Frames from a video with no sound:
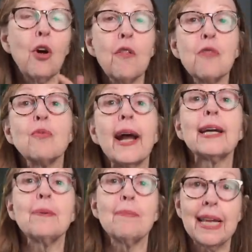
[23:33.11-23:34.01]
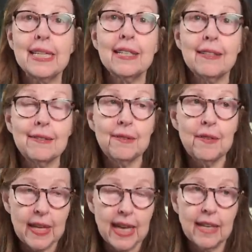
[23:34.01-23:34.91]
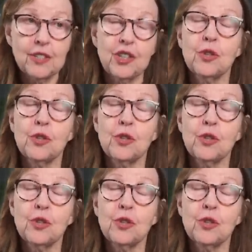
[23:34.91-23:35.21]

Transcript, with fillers: all the recommended things,